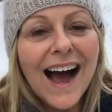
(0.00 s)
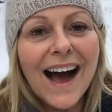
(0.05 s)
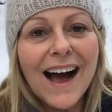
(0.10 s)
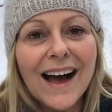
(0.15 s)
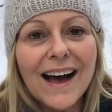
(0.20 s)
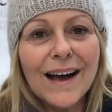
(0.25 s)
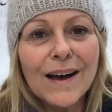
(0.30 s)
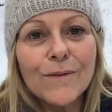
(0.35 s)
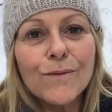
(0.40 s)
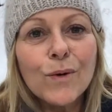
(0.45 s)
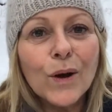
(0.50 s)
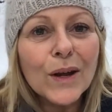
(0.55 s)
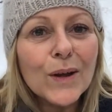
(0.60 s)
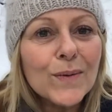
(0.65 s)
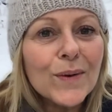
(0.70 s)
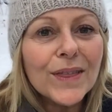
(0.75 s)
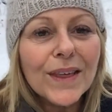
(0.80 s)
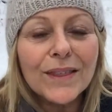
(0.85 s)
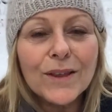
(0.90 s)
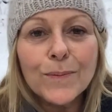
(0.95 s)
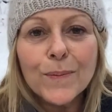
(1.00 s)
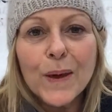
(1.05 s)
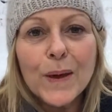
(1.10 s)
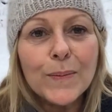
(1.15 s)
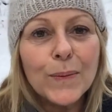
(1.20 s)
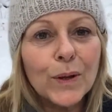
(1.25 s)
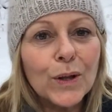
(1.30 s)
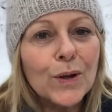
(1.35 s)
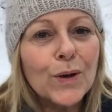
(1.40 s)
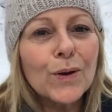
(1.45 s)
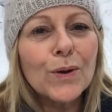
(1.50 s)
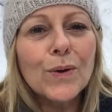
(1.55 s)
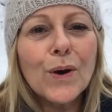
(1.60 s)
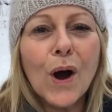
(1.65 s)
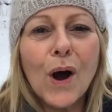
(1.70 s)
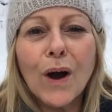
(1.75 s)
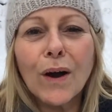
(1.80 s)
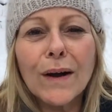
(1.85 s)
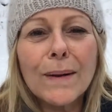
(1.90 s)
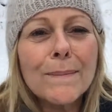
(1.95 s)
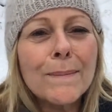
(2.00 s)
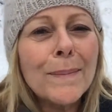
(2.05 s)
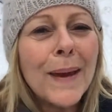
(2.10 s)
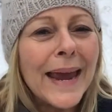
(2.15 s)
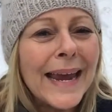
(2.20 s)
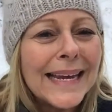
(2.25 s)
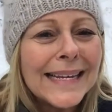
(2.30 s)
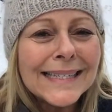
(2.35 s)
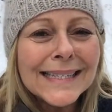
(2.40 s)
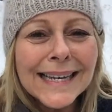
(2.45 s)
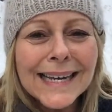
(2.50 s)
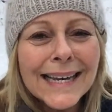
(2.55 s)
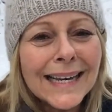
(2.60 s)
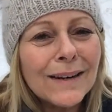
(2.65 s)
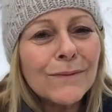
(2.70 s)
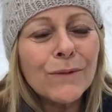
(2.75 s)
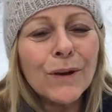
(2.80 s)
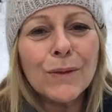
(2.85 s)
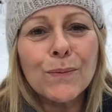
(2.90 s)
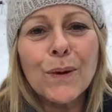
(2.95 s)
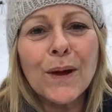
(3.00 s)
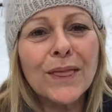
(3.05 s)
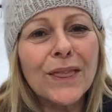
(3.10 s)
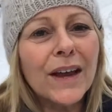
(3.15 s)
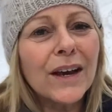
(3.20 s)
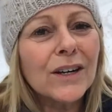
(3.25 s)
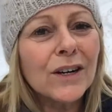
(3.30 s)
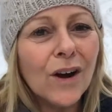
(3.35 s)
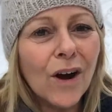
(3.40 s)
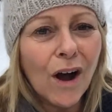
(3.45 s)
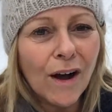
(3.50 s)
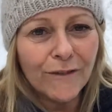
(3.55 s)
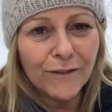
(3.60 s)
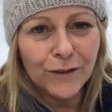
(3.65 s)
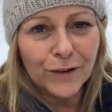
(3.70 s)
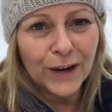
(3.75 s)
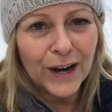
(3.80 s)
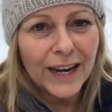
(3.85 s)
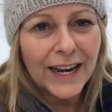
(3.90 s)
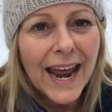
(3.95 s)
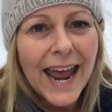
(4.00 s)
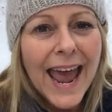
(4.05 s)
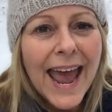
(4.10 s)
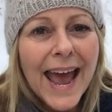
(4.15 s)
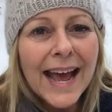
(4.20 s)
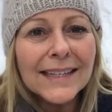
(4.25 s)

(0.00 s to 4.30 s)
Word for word: Uh, working with other people who are amazing with what they're offering,